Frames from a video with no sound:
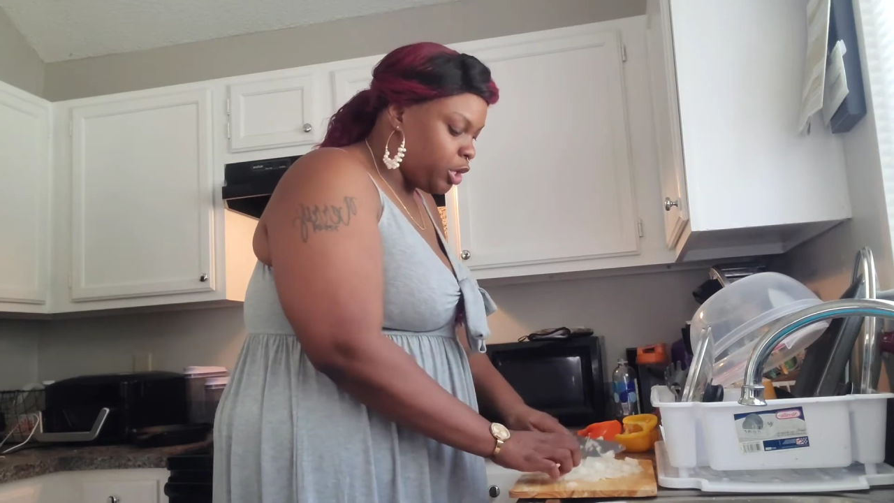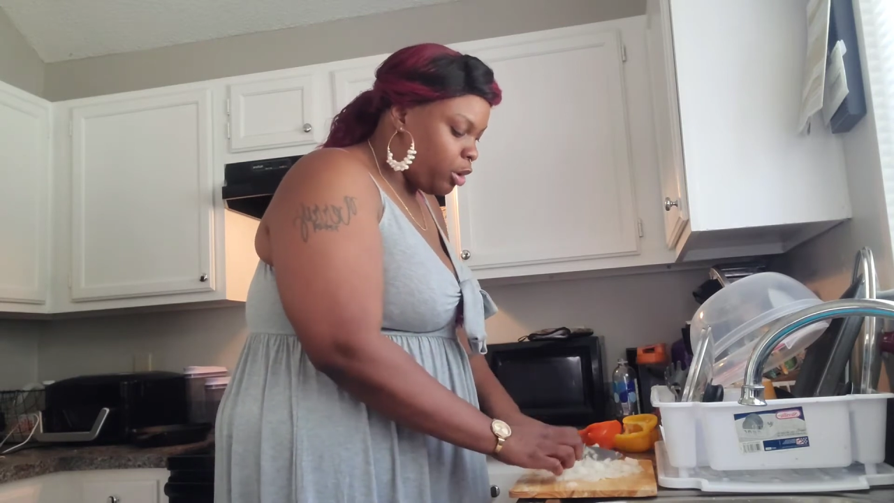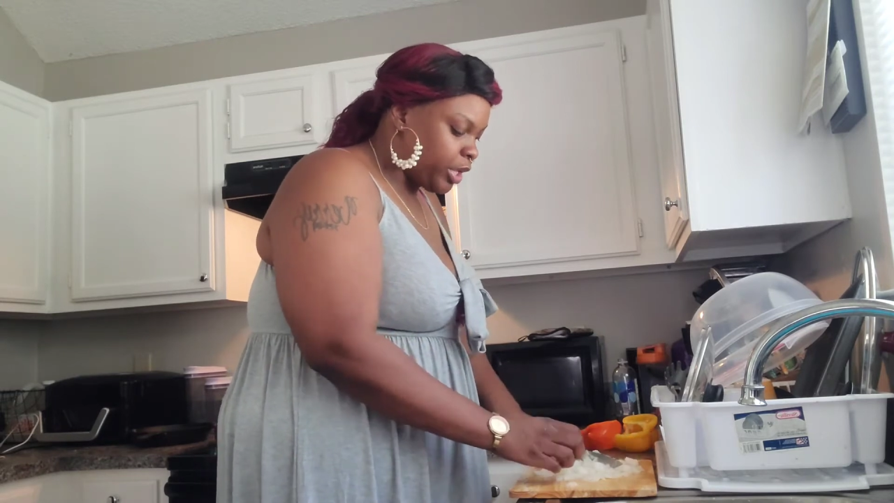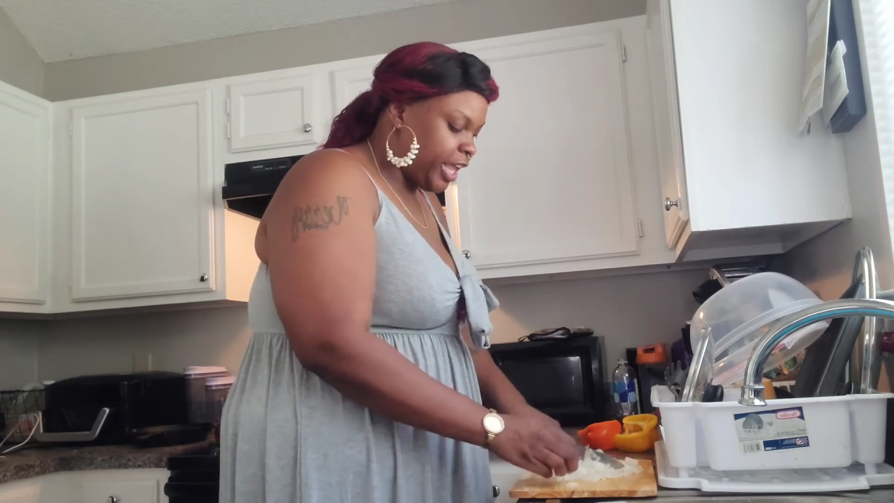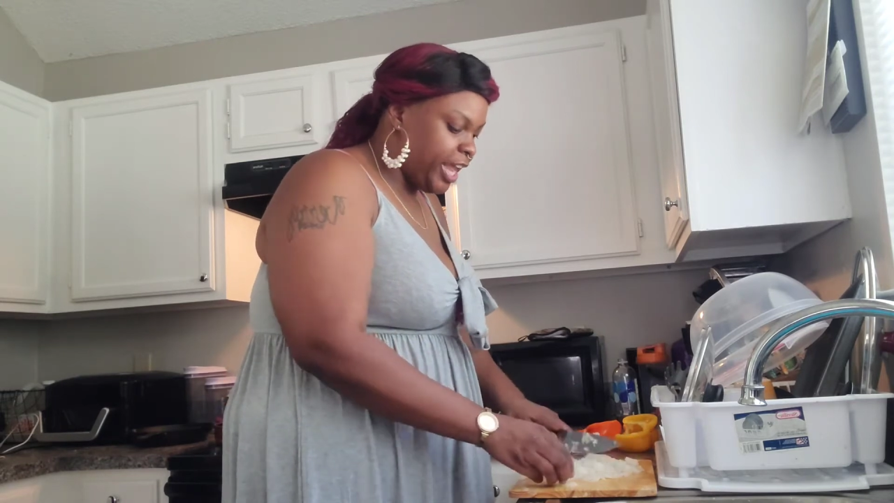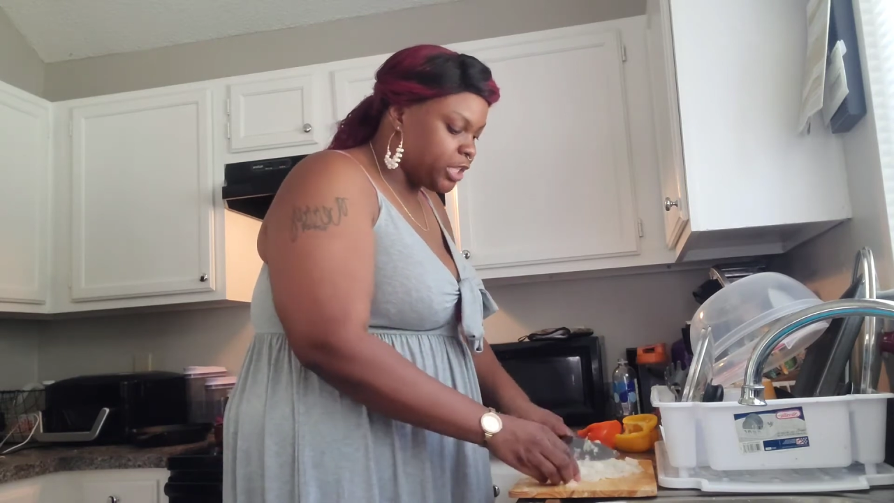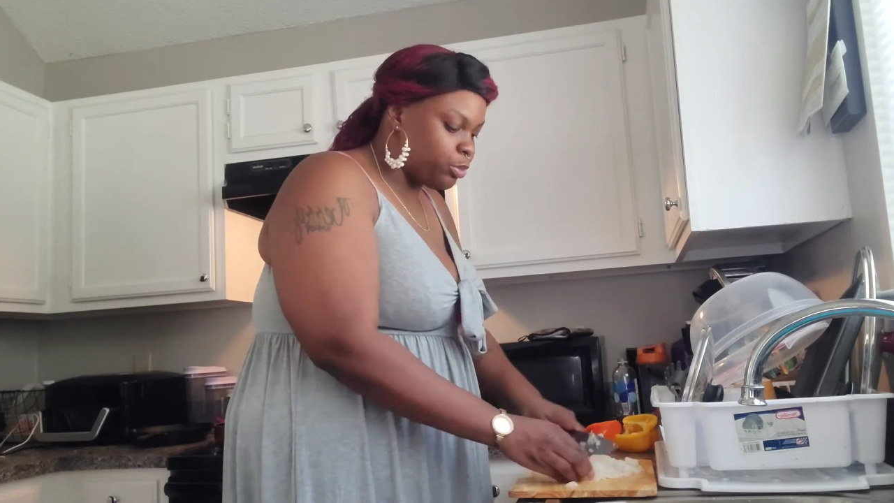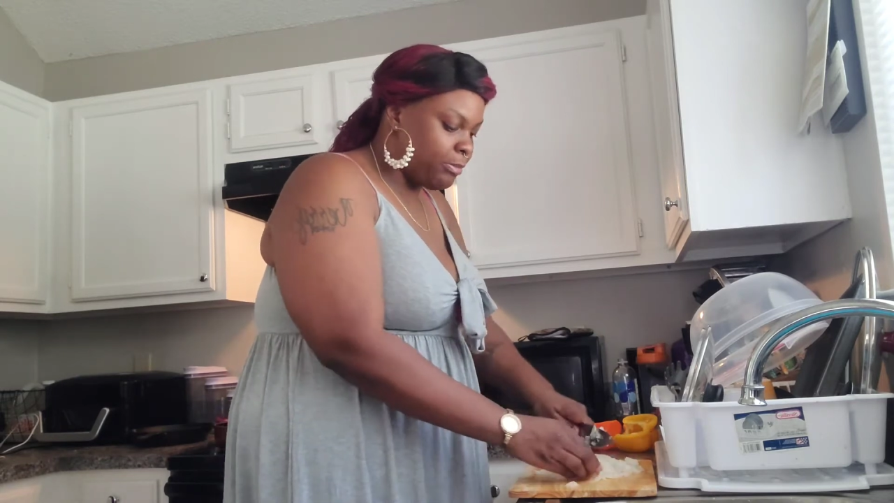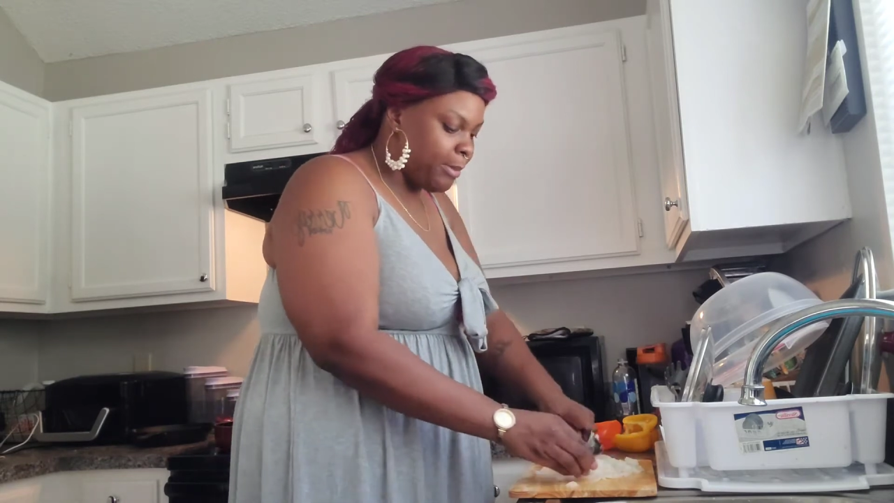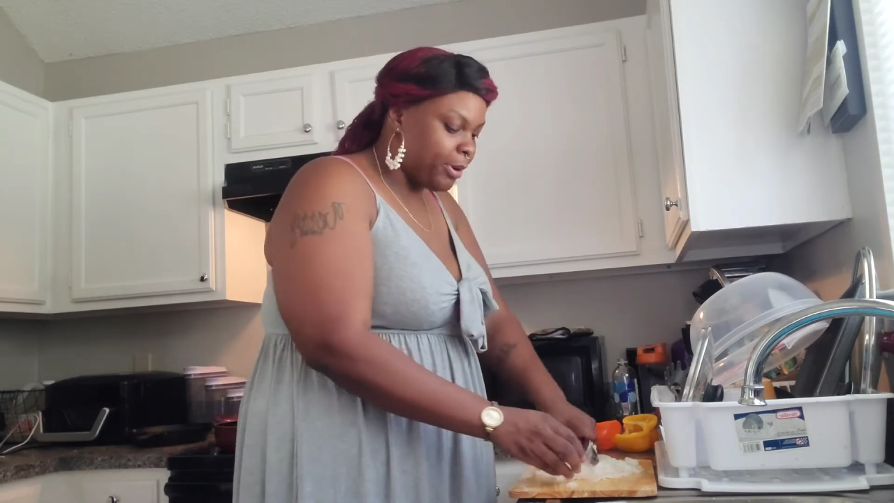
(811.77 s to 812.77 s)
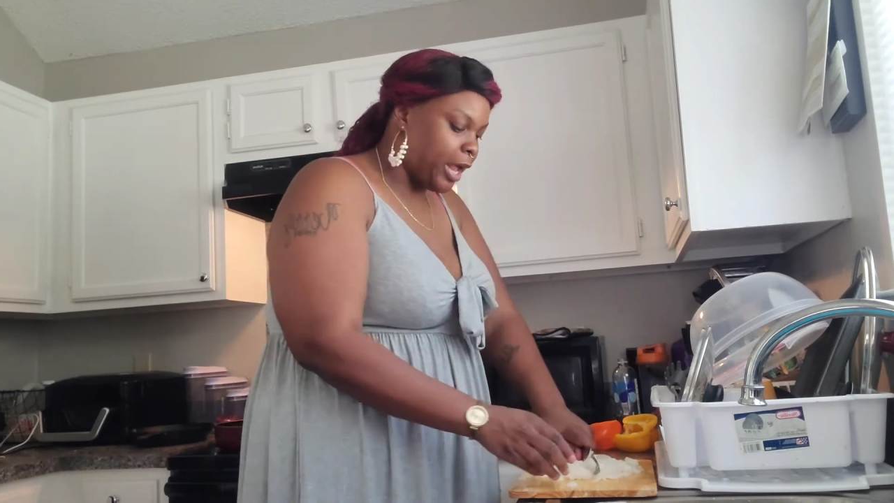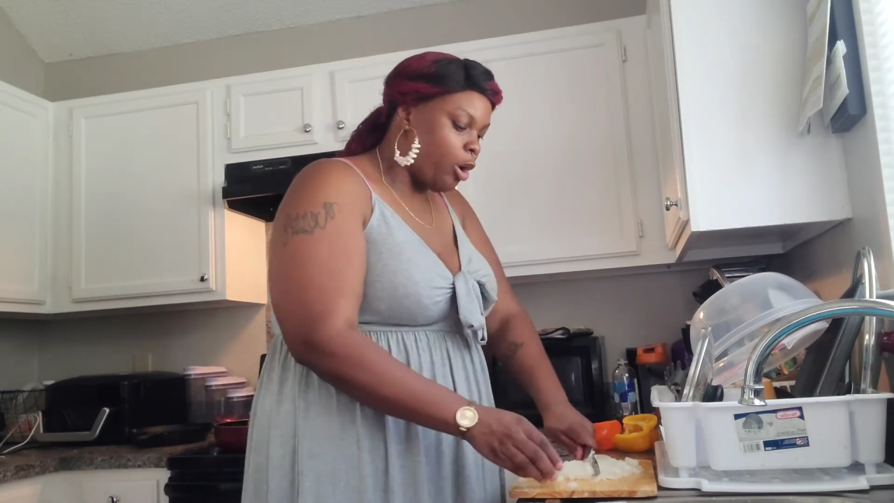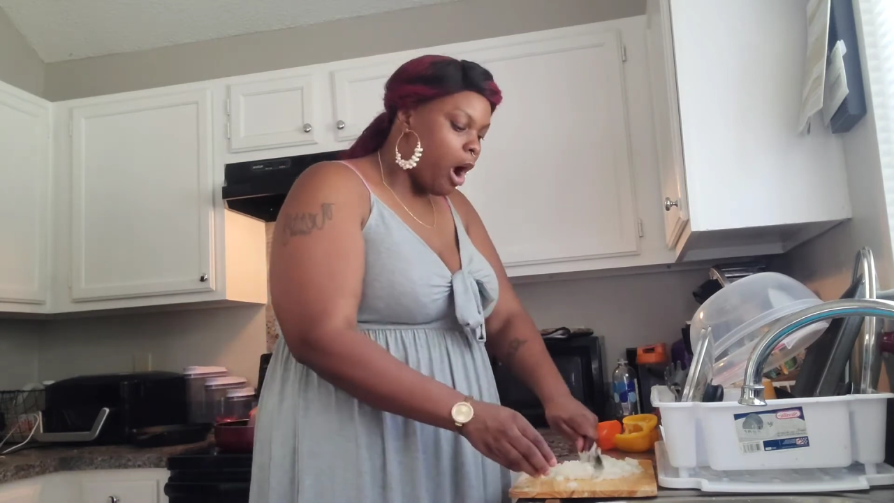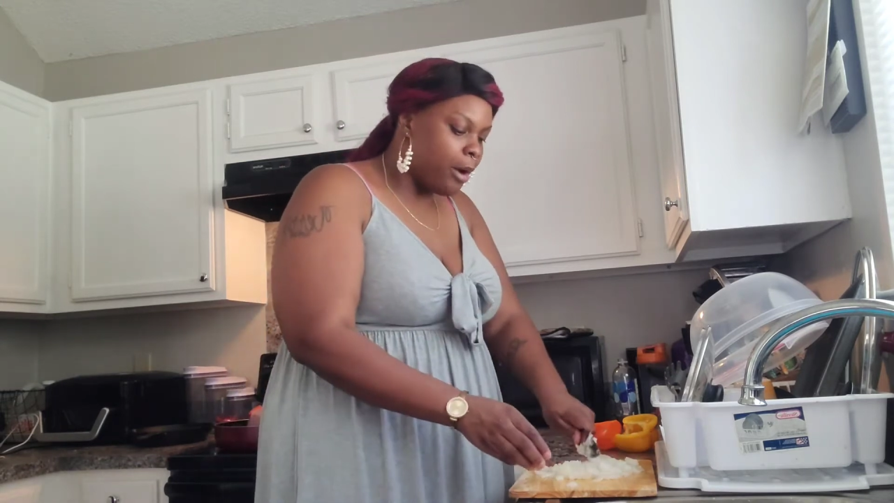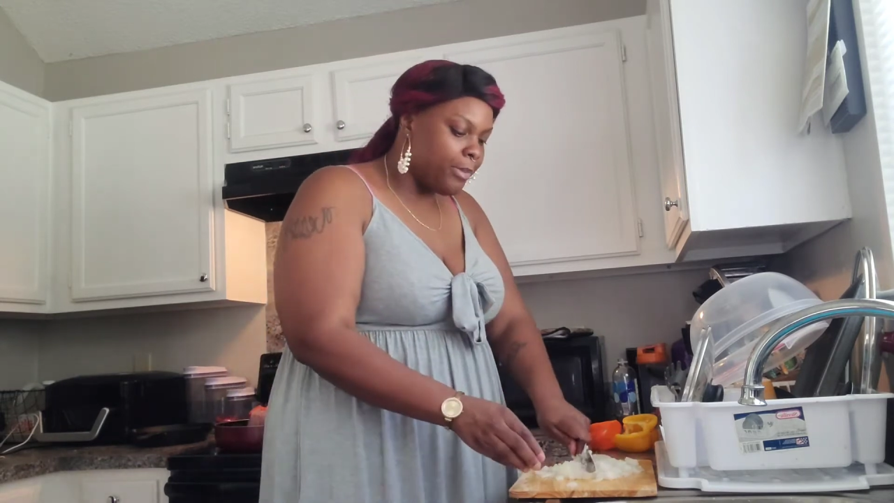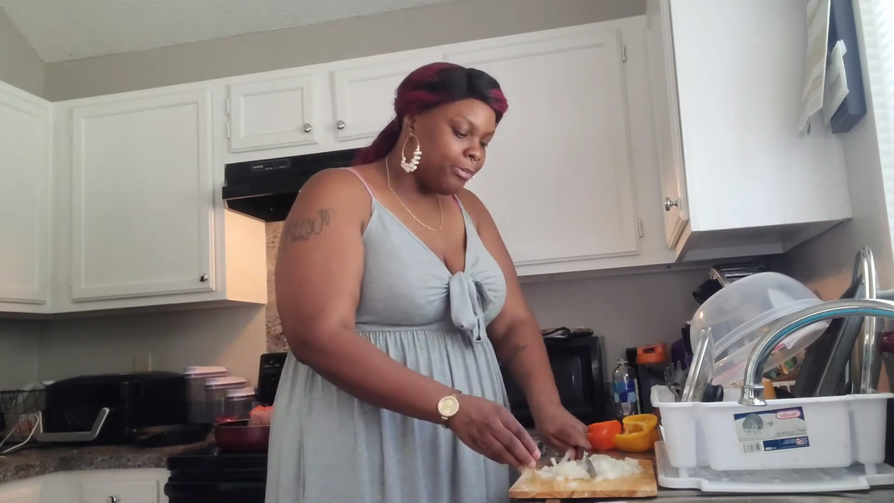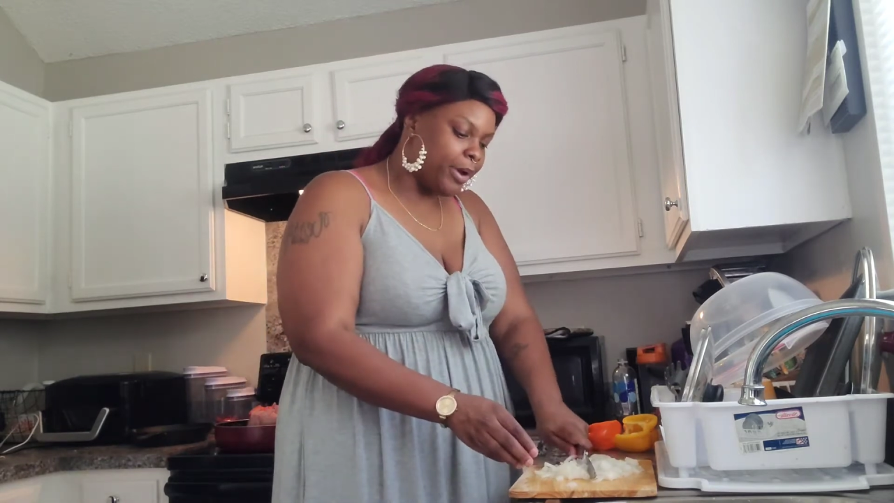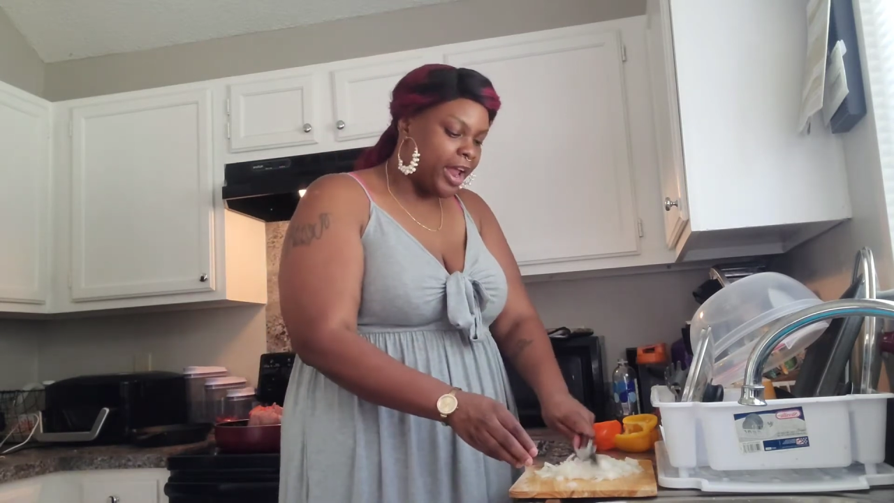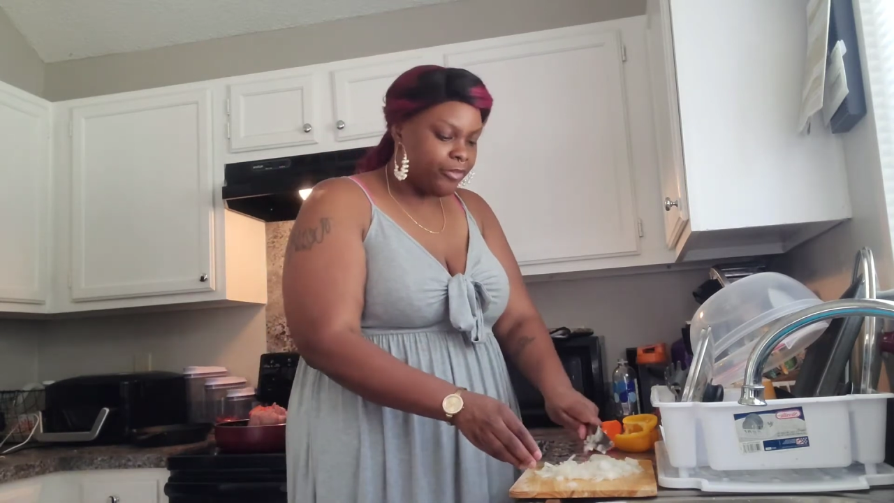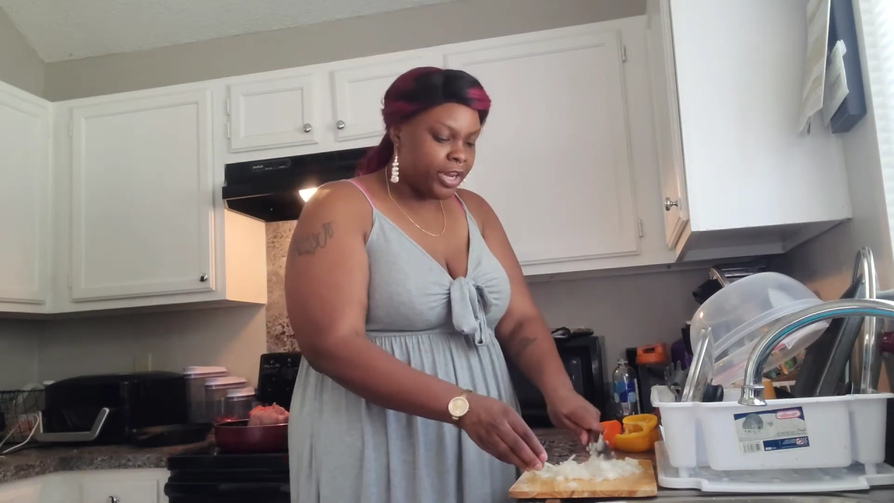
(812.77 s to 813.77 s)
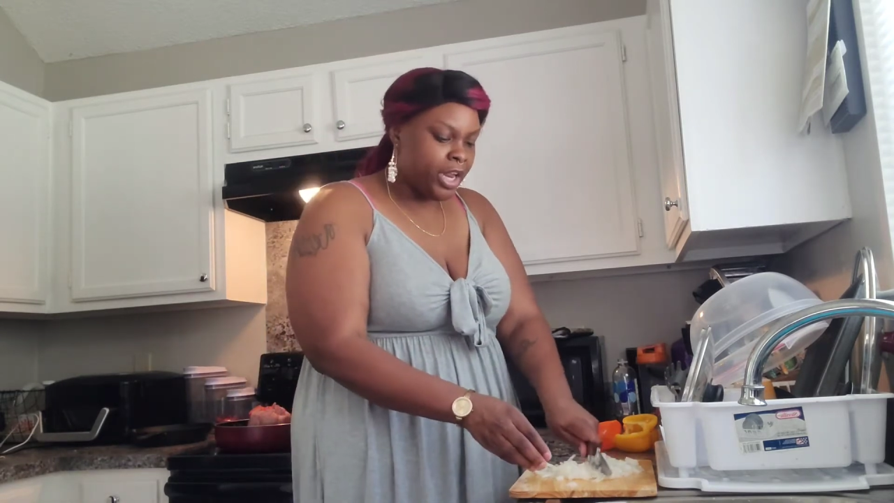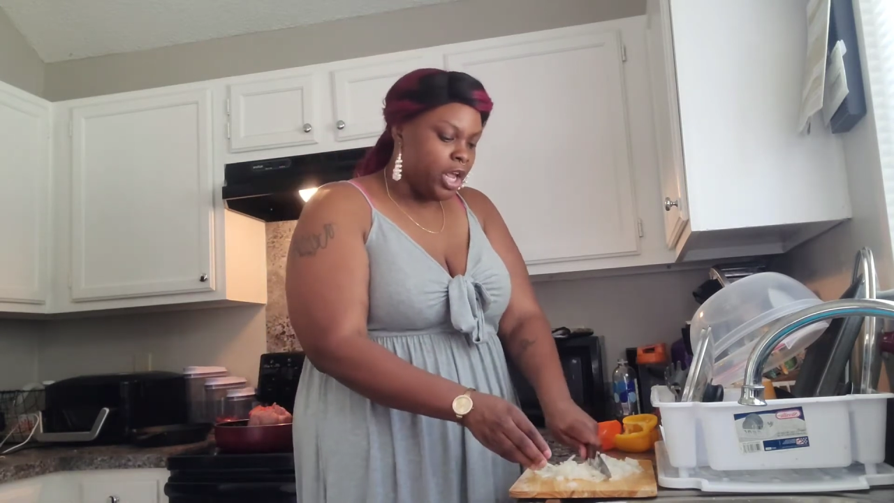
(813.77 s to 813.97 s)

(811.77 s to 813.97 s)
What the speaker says: kids remember, like, oh, I remember every,